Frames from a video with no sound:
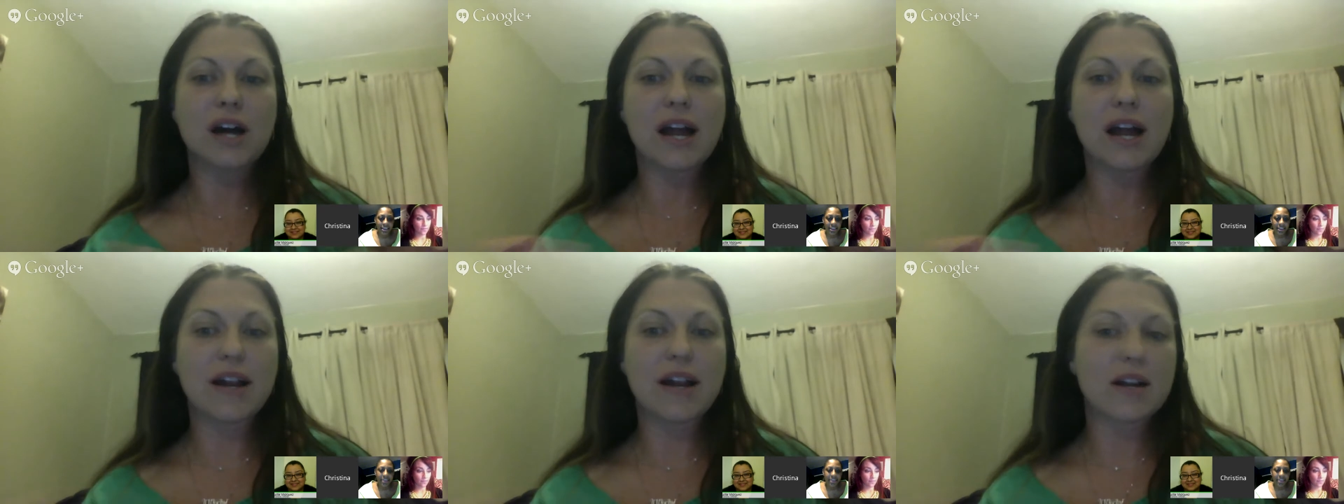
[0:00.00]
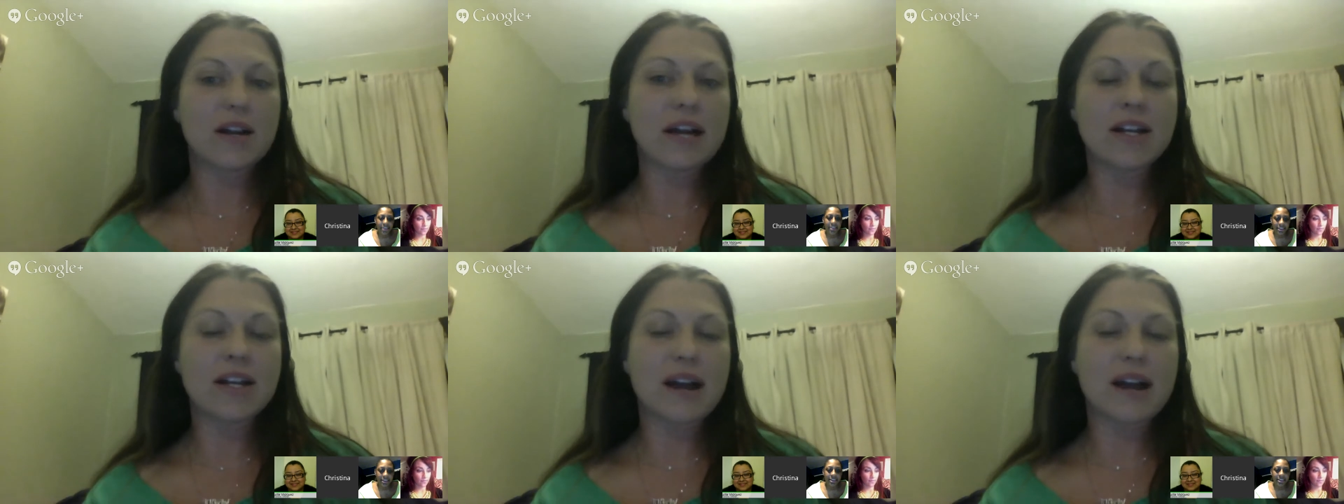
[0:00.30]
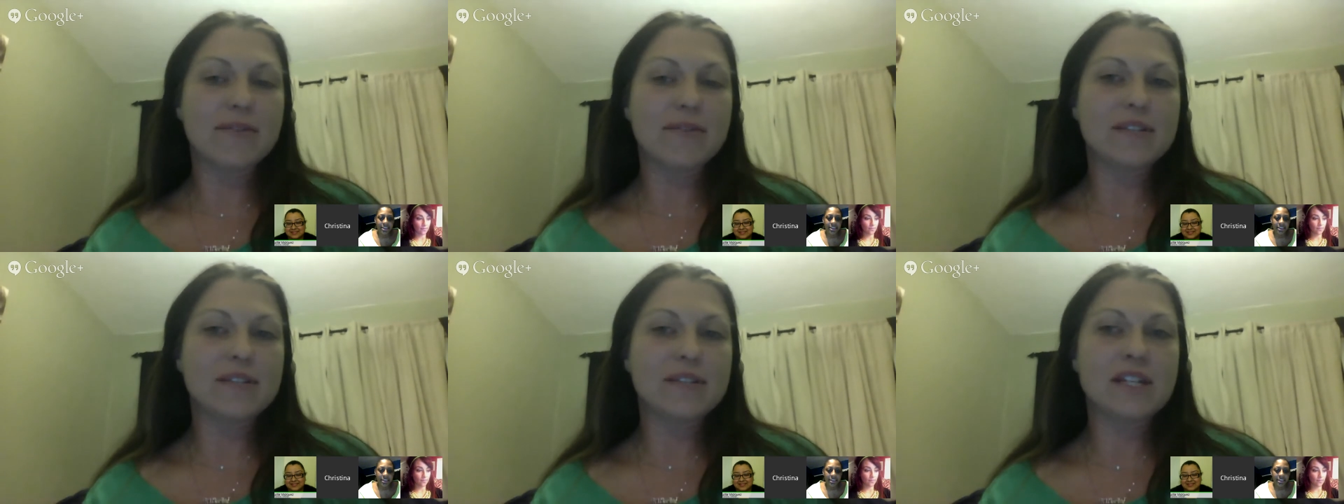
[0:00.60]

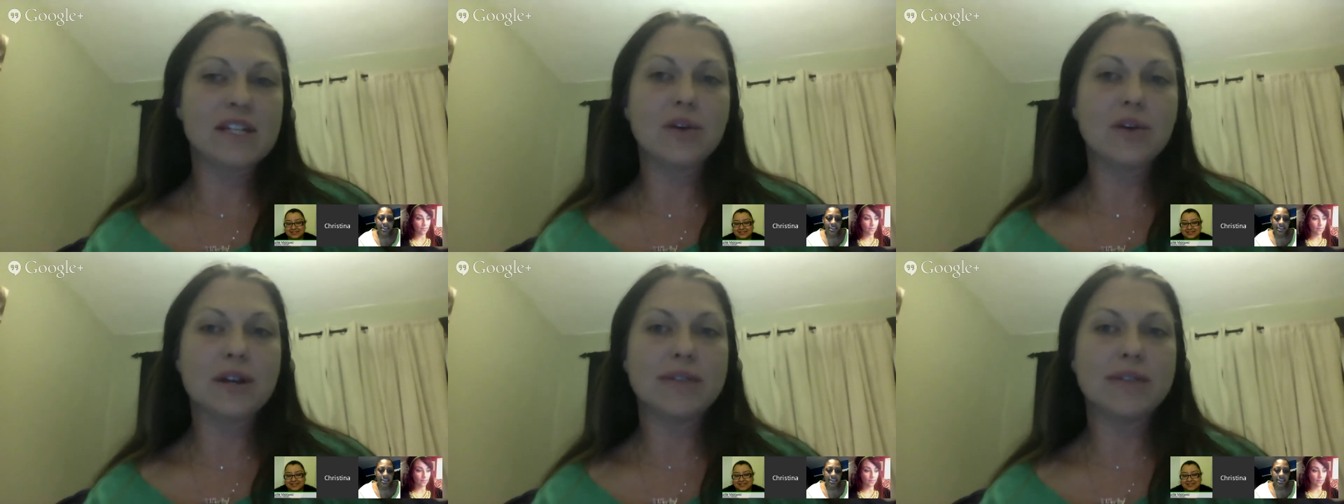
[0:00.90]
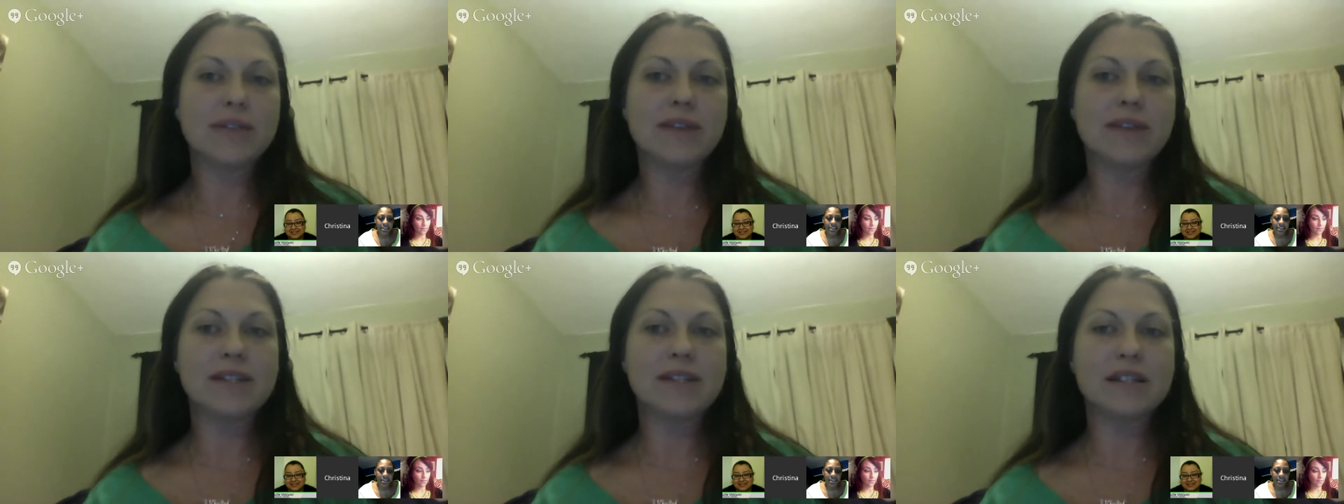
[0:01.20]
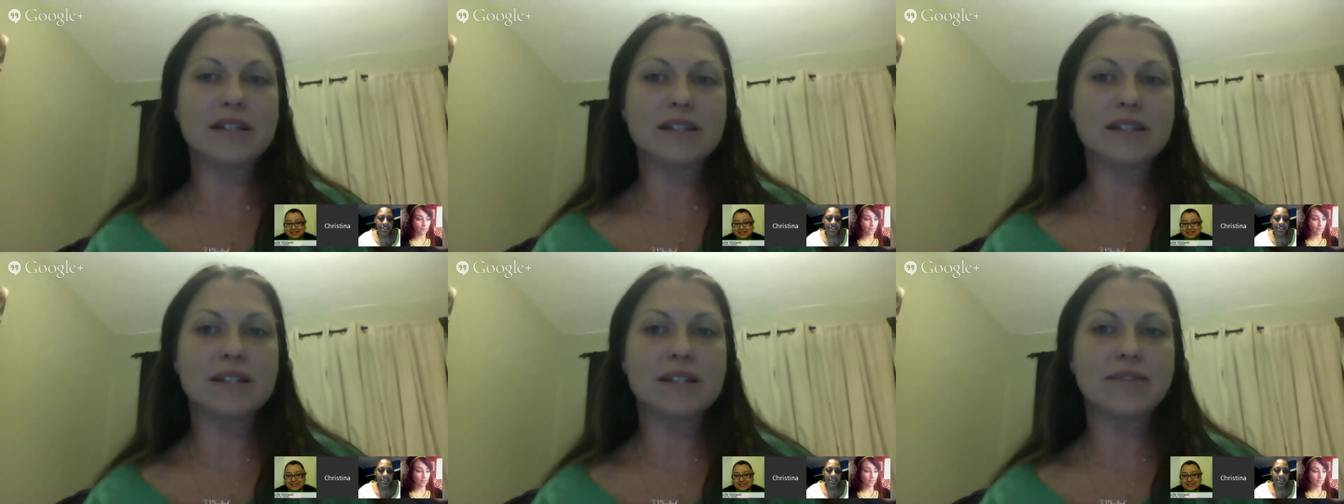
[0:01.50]
I've seen you at events
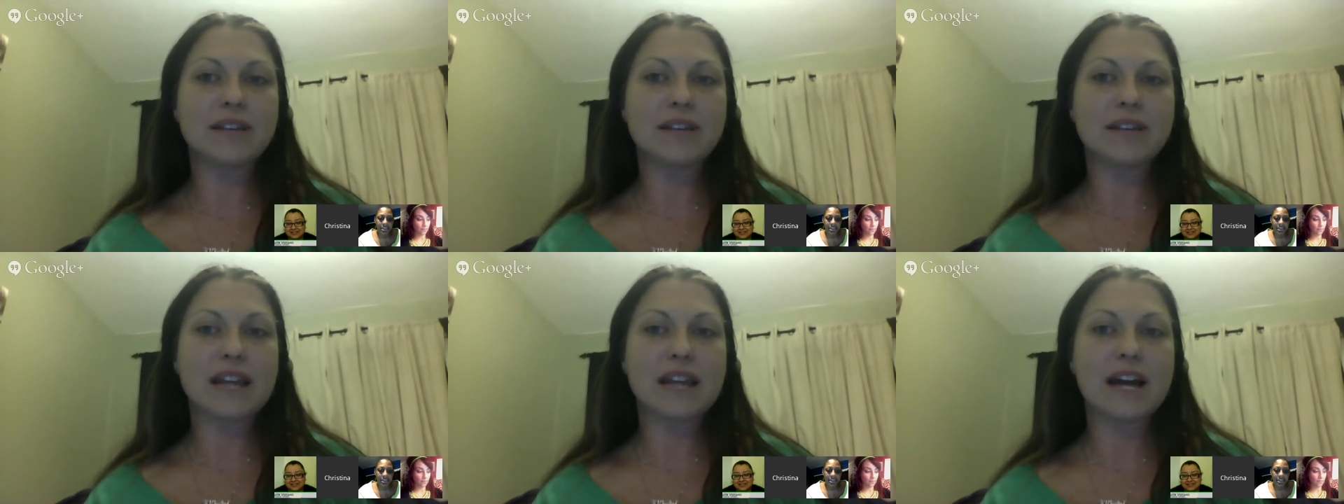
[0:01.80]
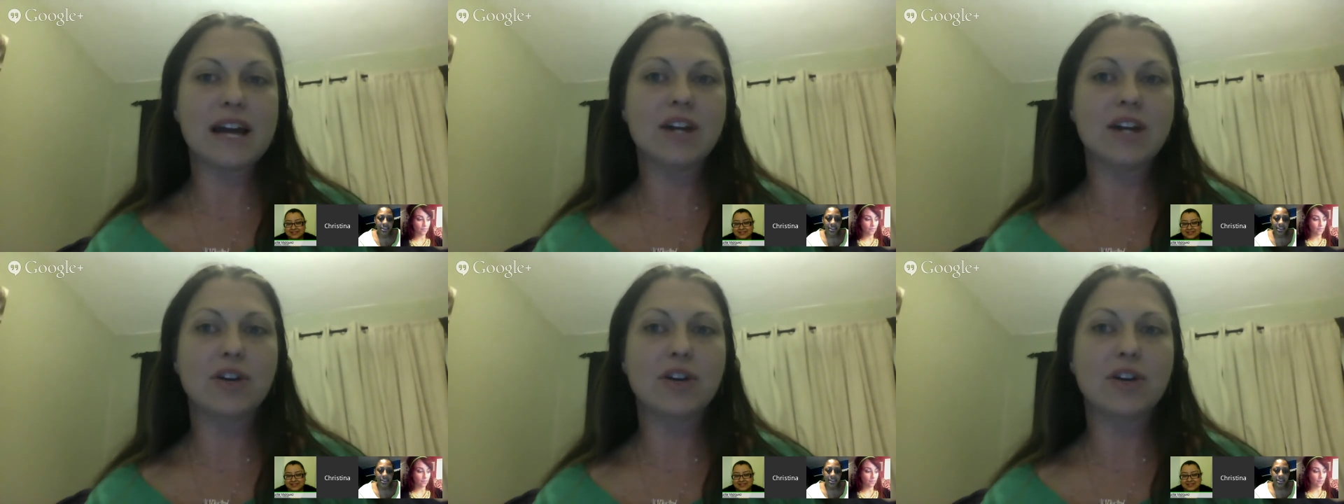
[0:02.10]
and stuff like that,